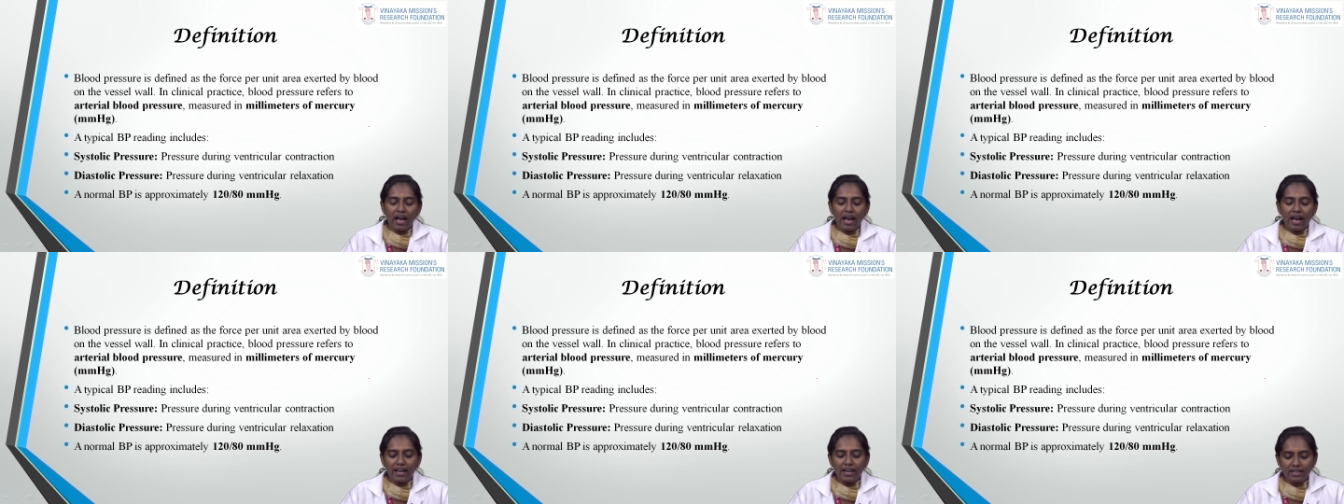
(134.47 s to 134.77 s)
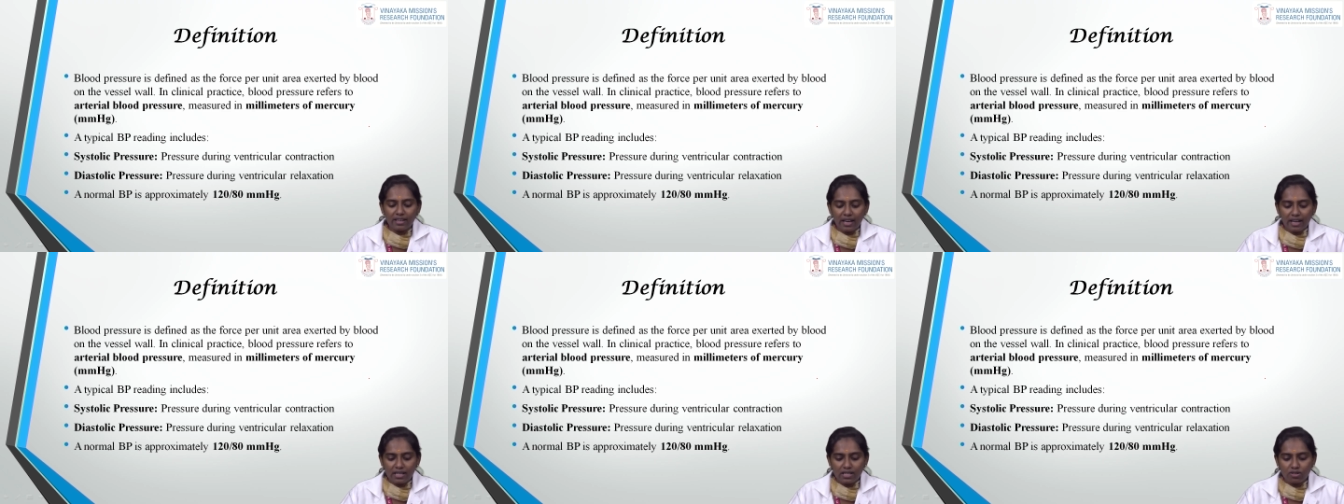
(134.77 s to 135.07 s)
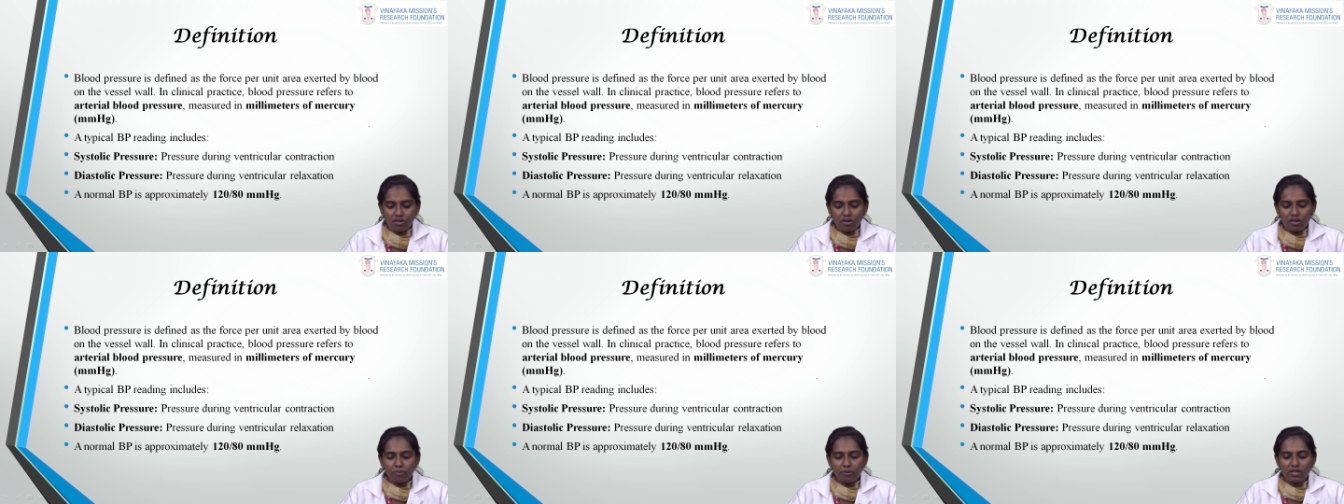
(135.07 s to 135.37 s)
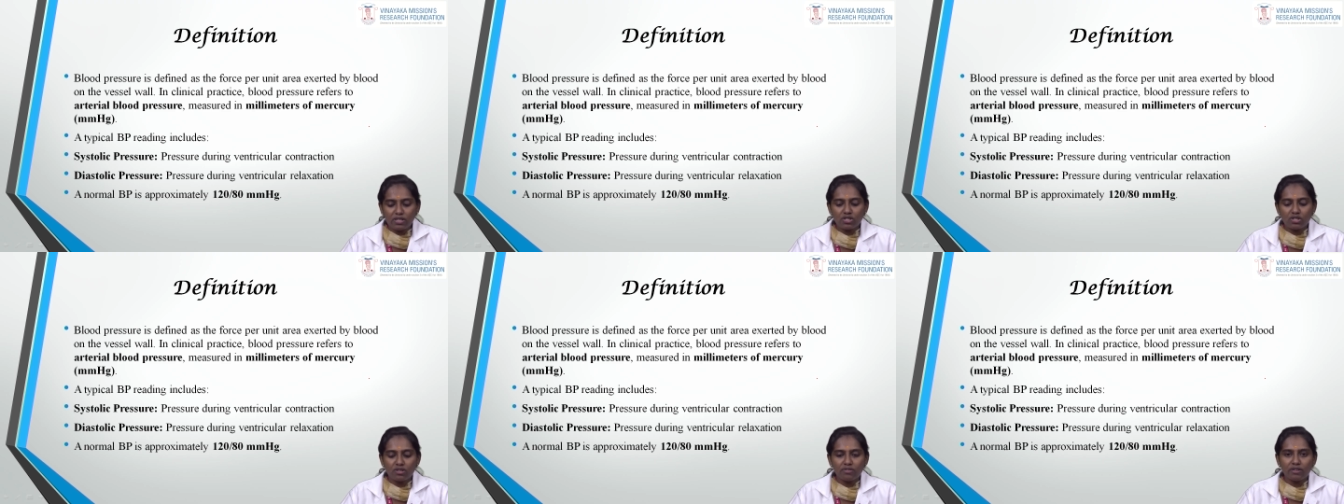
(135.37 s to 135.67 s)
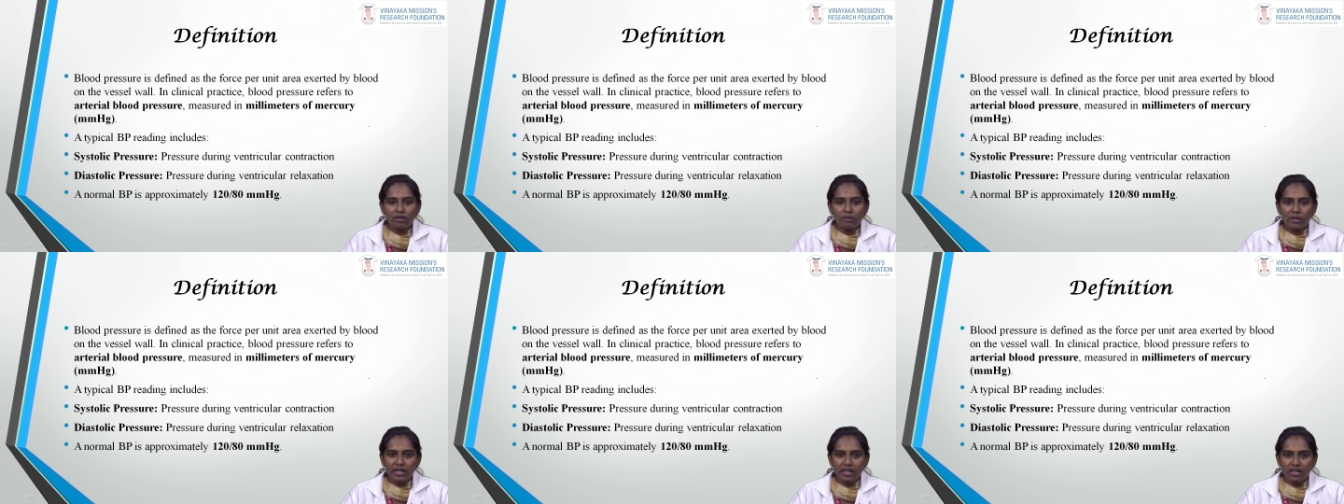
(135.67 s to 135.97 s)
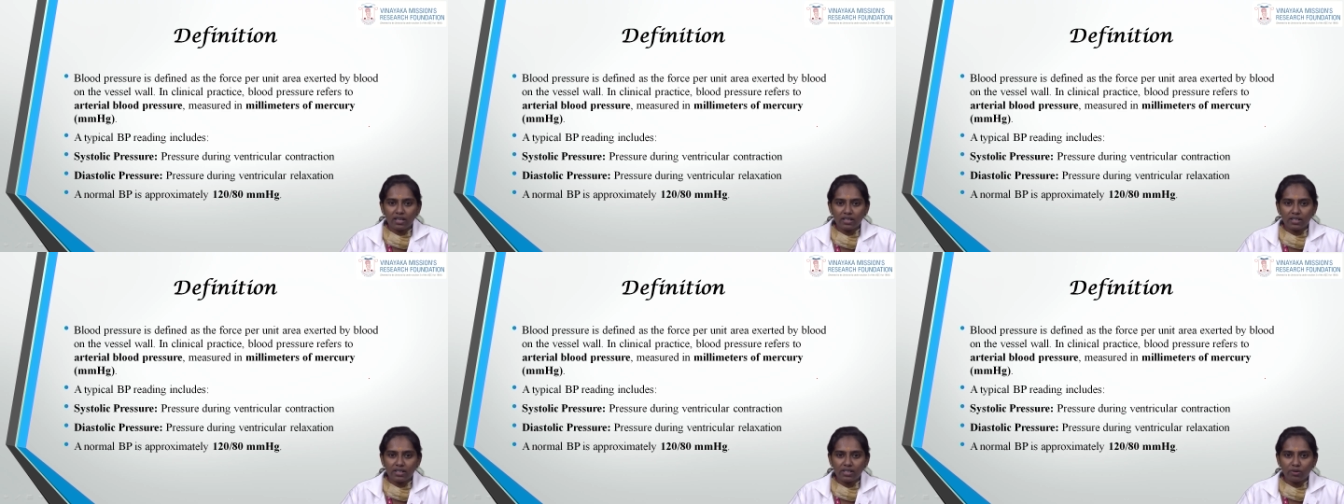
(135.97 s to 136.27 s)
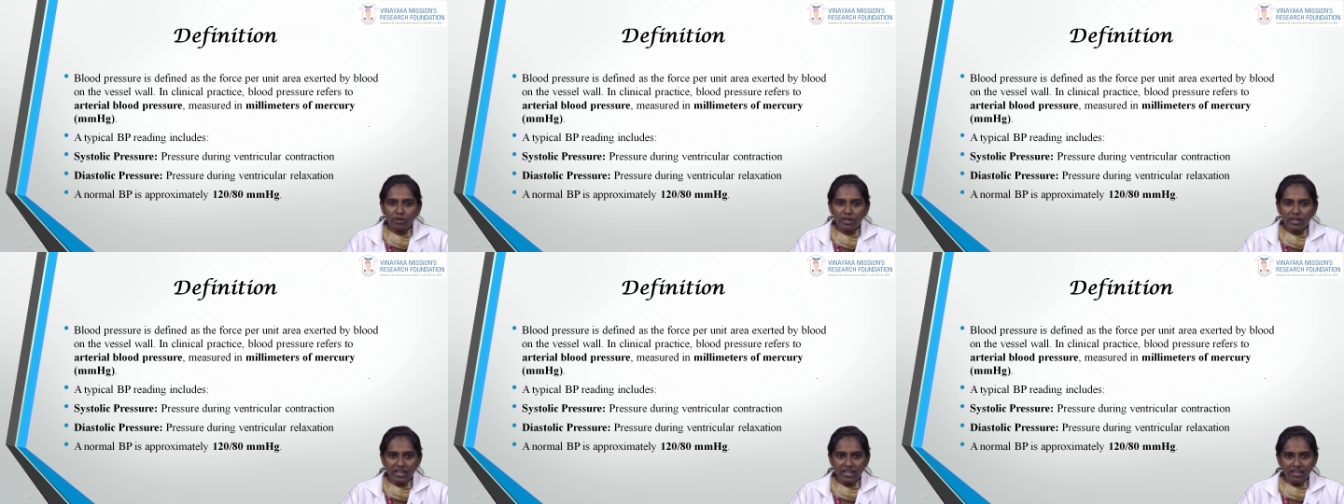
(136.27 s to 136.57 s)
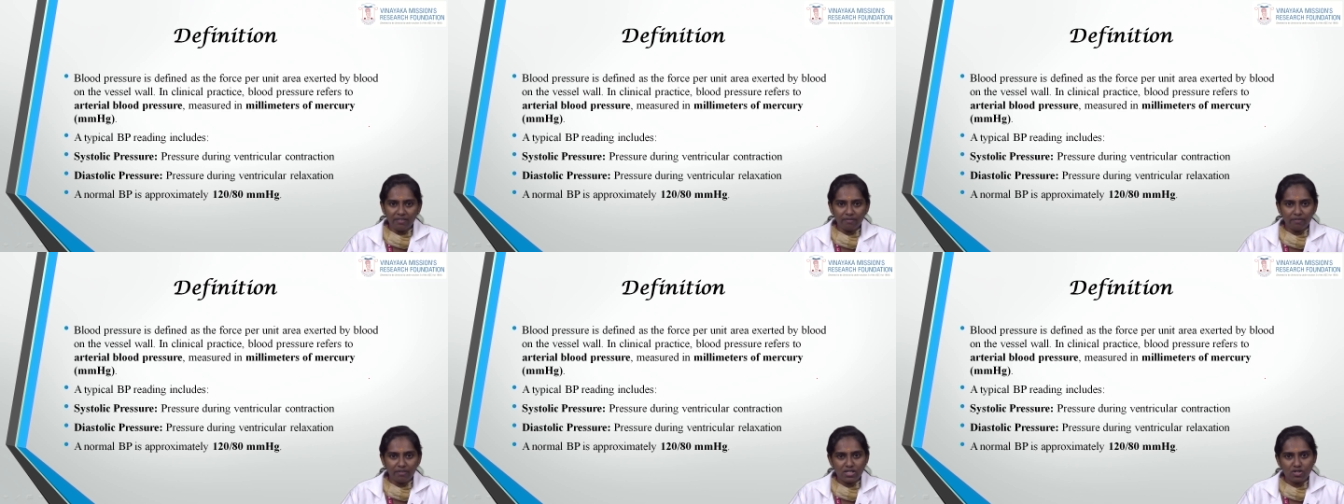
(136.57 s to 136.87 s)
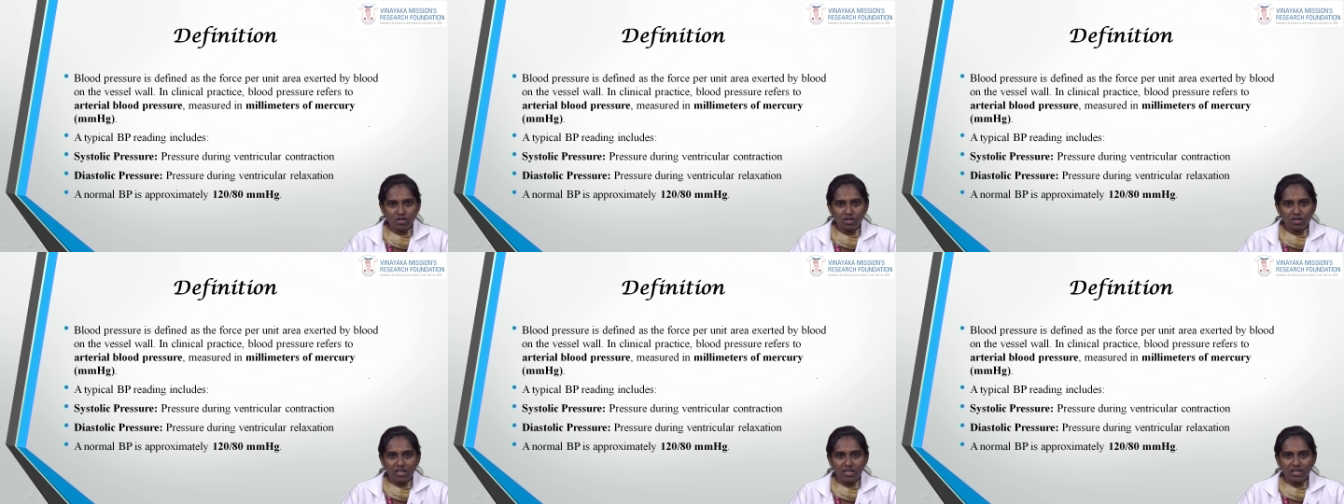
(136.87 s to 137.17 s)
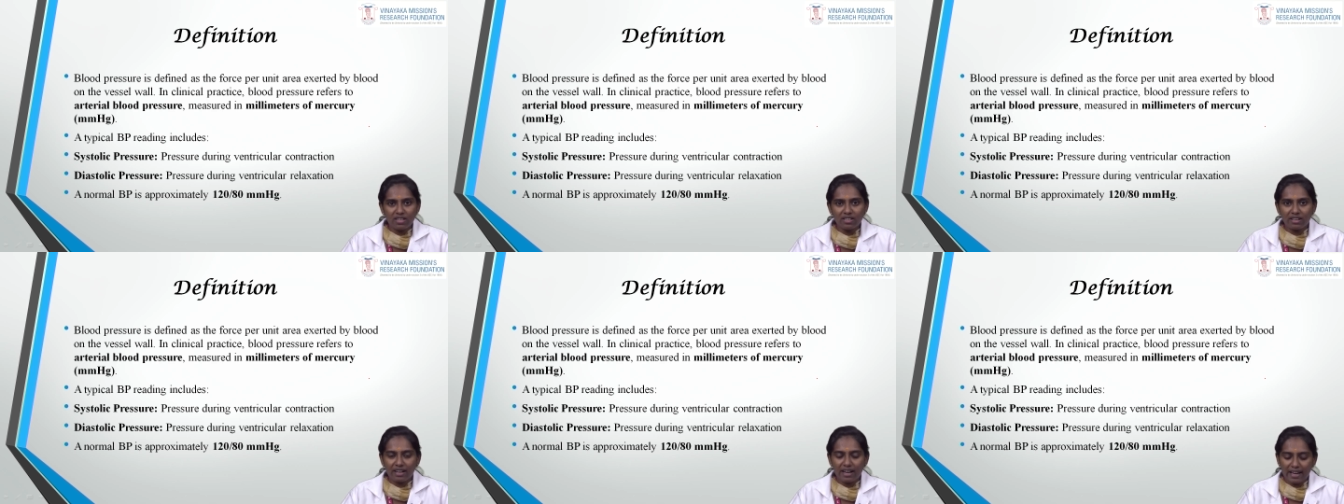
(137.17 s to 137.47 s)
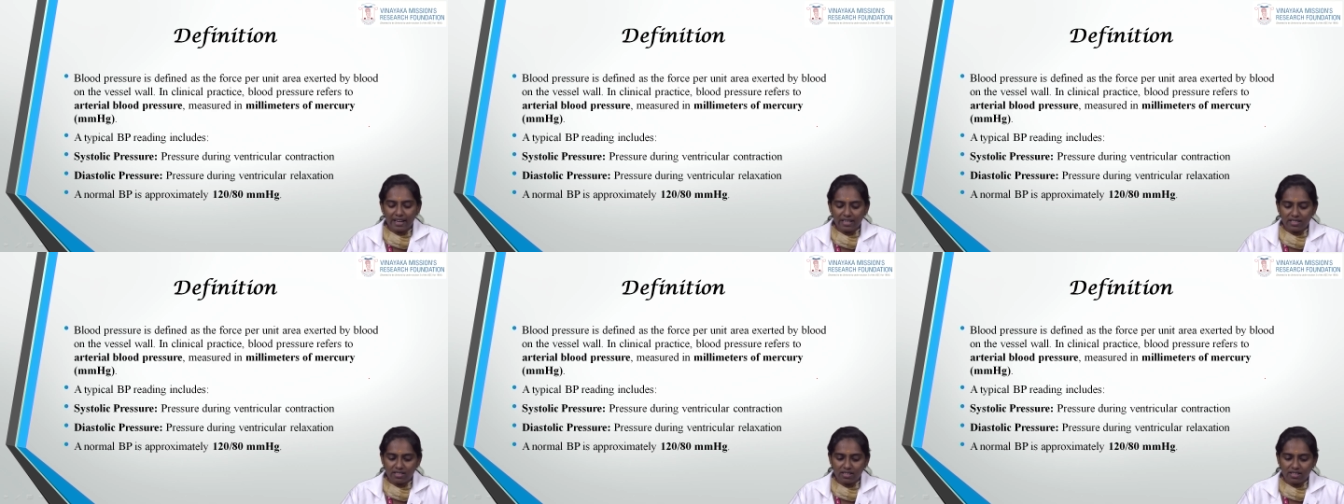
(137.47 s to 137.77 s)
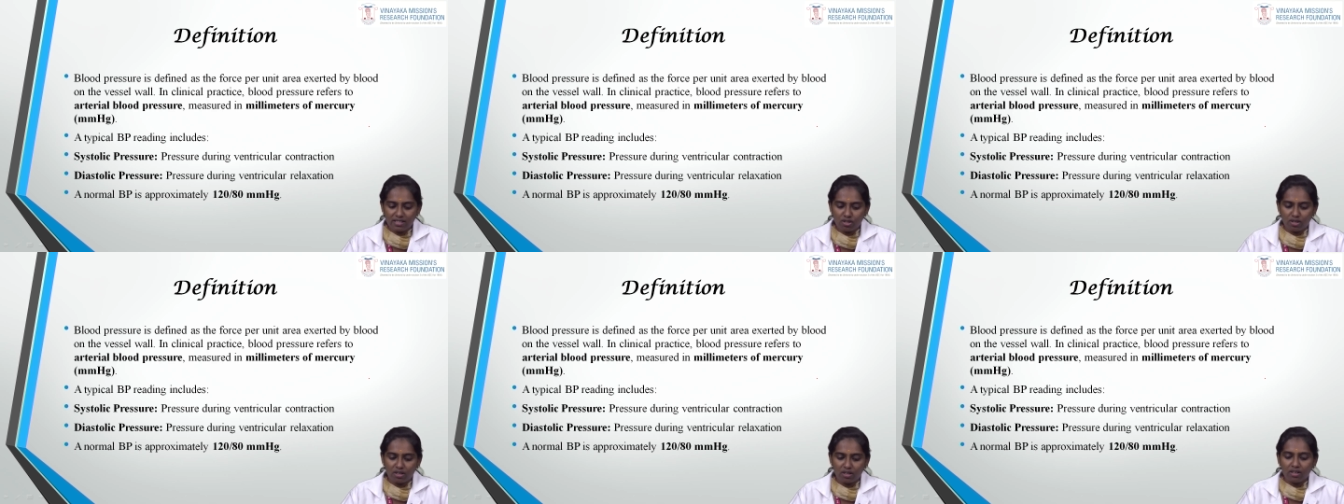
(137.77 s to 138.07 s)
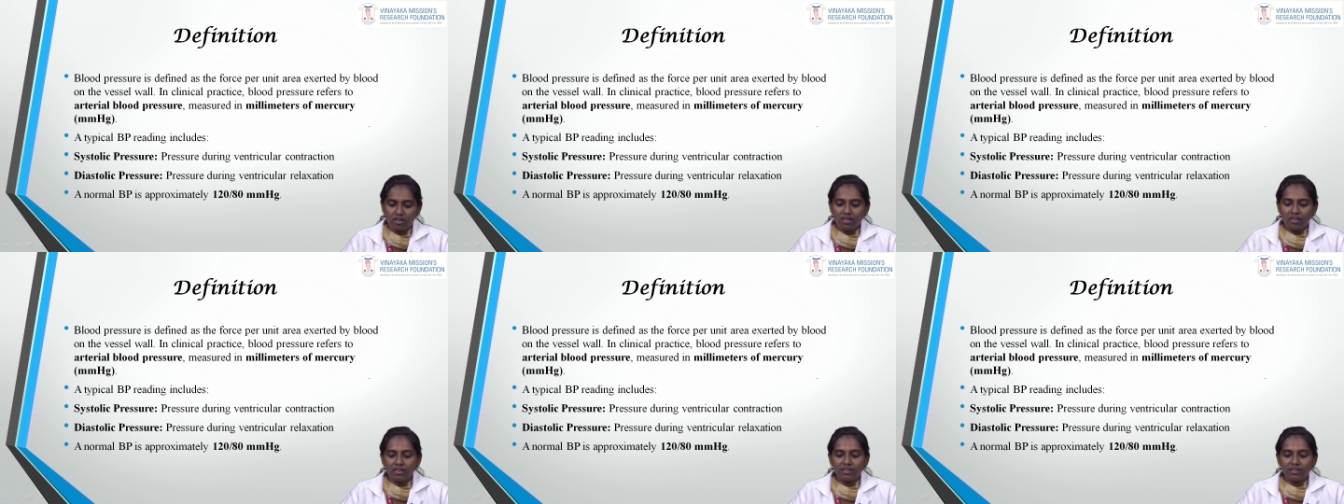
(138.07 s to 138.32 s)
and diastolic pressure will be heard during ventricular relaxation.